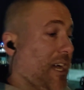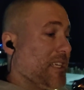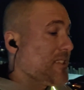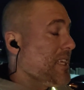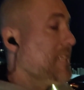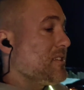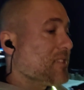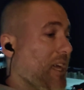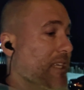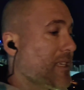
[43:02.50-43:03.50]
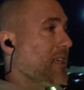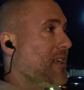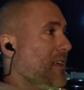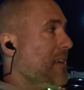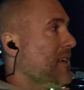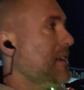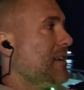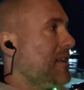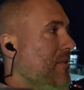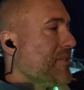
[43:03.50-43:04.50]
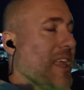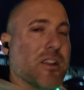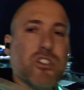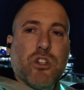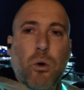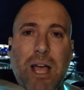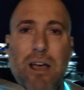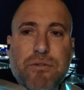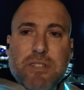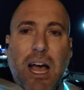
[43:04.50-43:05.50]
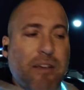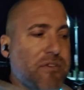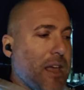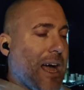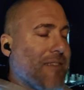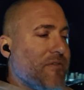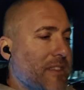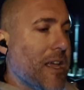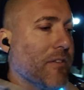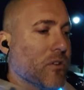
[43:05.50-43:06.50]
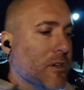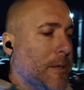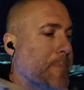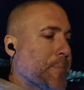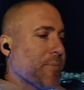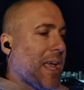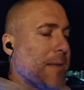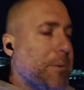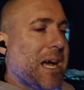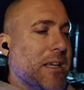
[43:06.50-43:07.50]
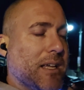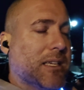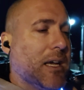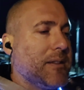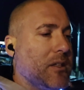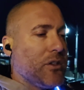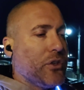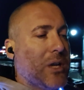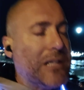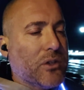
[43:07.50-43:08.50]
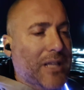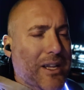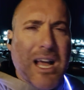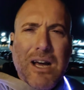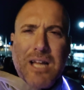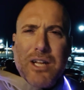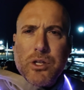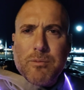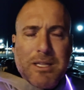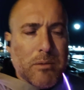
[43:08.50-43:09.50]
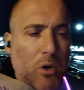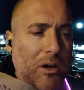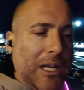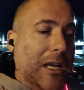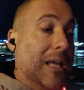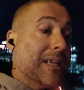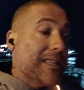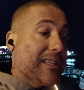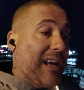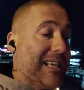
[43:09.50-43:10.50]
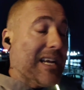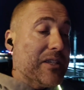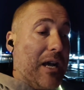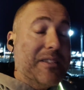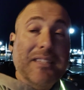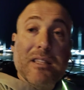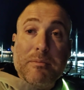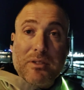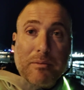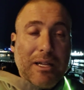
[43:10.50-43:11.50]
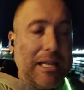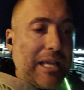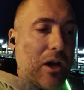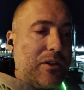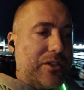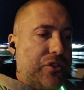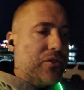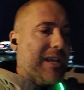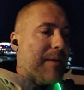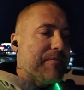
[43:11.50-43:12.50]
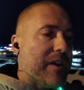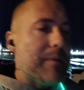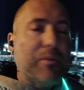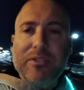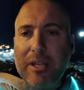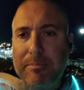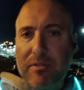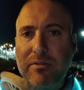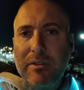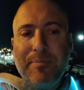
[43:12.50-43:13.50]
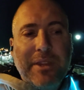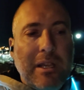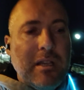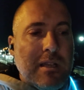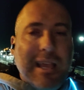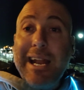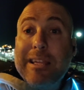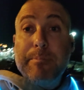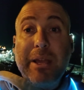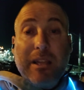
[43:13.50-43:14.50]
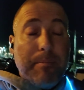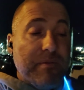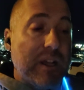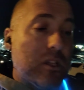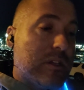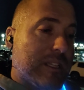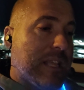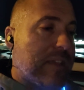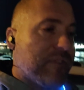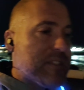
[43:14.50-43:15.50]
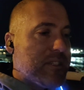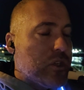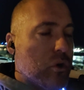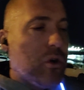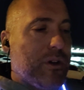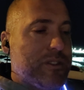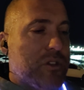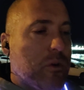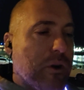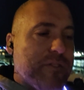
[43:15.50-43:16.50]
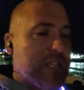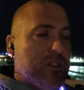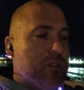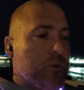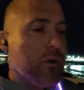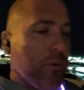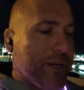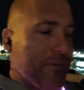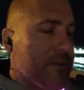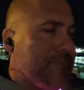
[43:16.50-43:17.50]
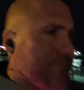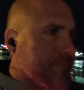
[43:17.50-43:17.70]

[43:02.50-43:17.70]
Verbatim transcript: guys, it is like, they're so effed. I've, I've never, and by, and you guys are like, how, how do you meet them all? Guys, I see them so, like out on the street. I'm very perceptive and I can pick up if I look like if I see a girl and or if I talk to a girl, whatever.